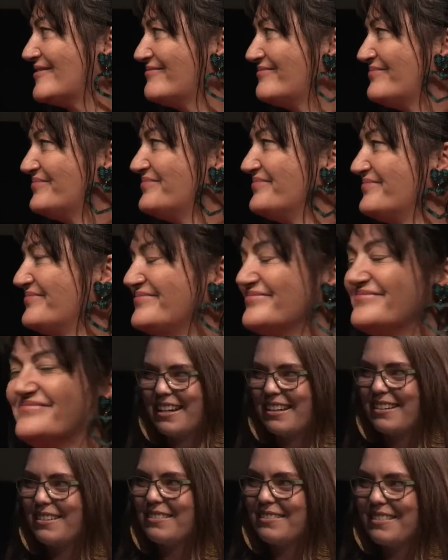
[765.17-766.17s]
I
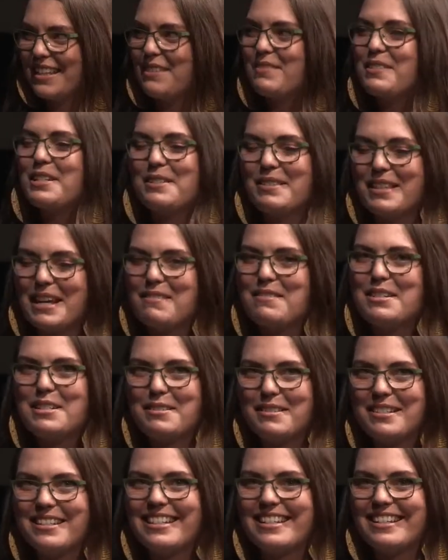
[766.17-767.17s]
agree. They were
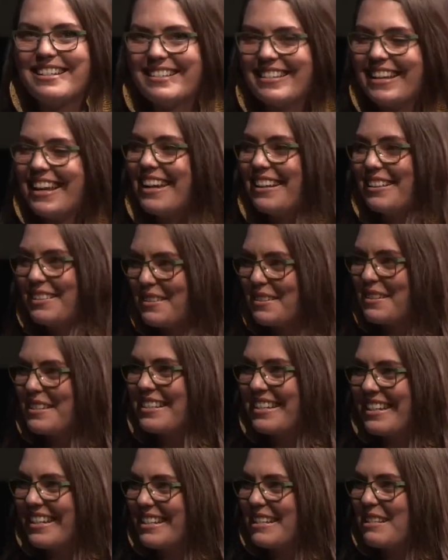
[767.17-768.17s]
good tears. I had a lot of
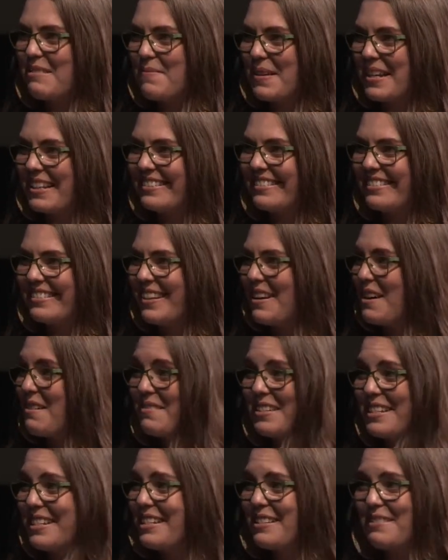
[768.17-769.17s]
tears, but
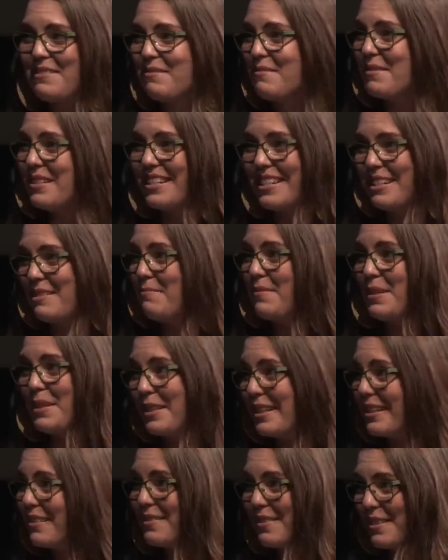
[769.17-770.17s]
often just from the sheer
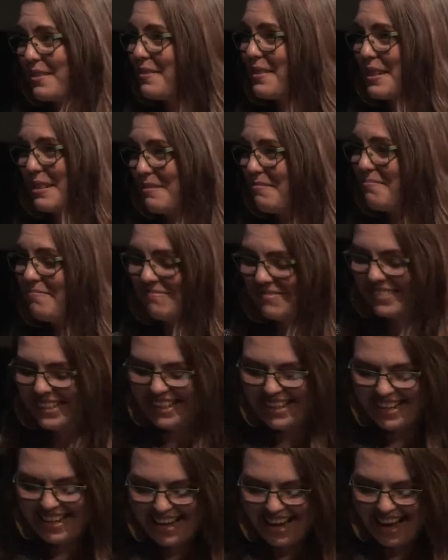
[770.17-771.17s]
beauty of the film.
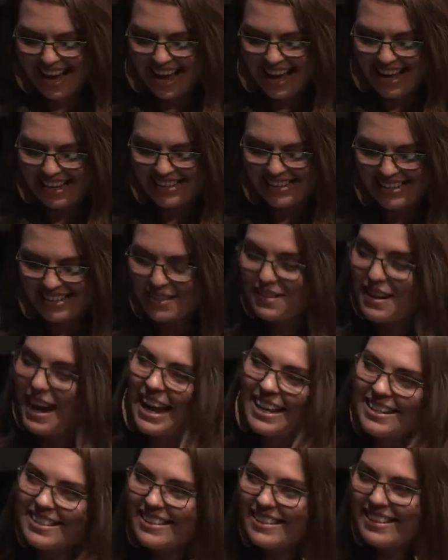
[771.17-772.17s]
So
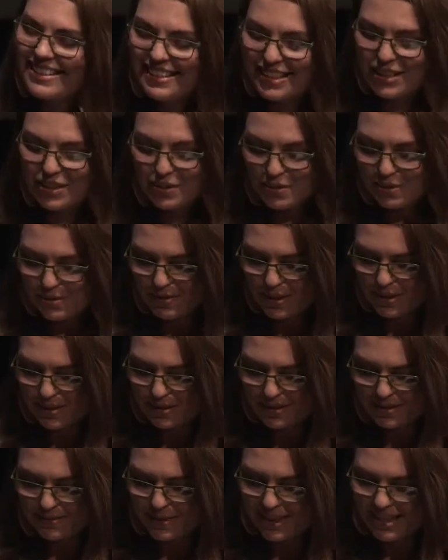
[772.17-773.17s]
Ainsley, your
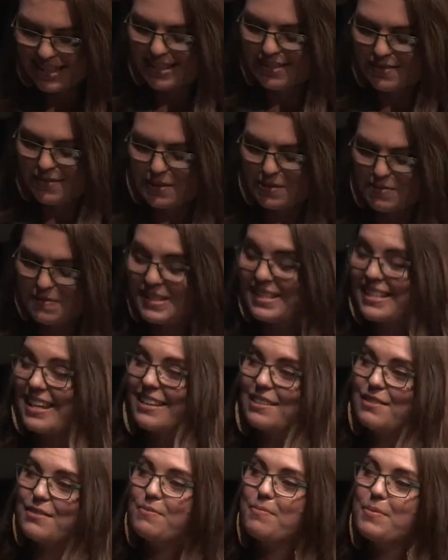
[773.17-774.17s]
role with this film is that
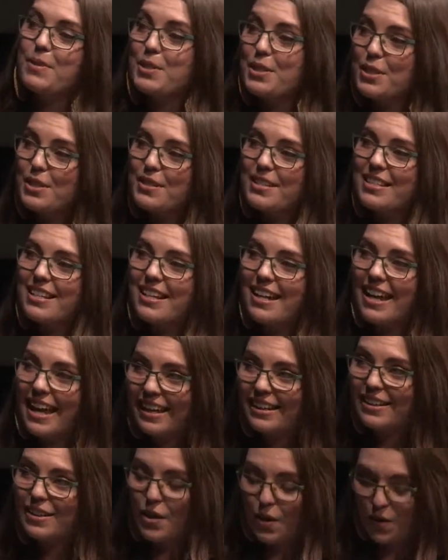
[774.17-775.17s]
of producer
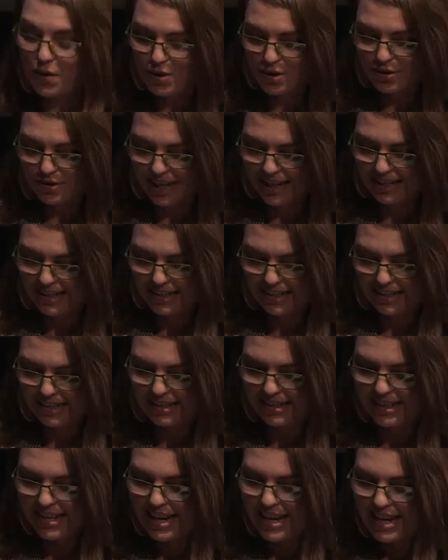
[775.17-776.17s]
and co-director.
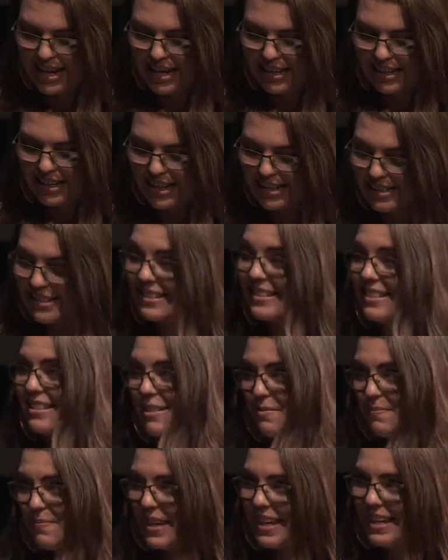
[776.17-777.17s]
Yes. Cousins,
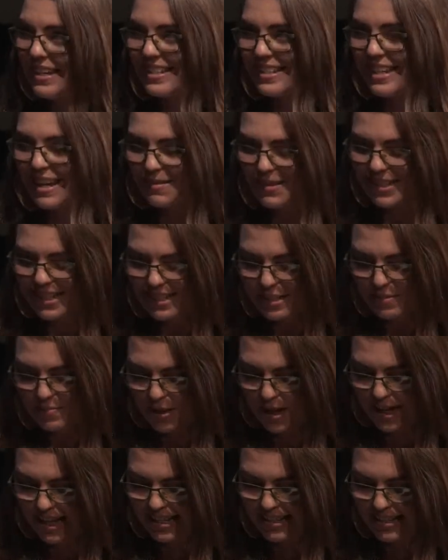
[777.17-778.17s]
being adapted, as
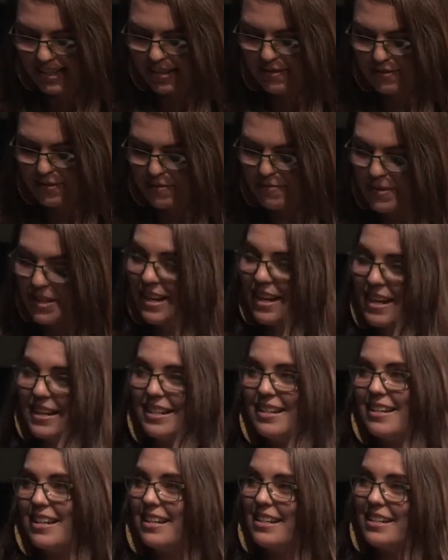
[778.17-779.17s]
Briar said, from the
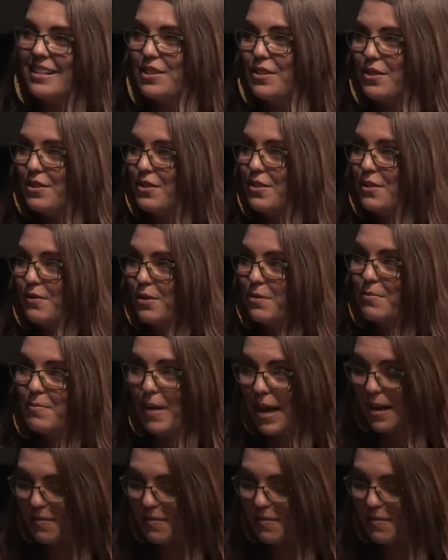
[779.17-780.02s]
1992 novel by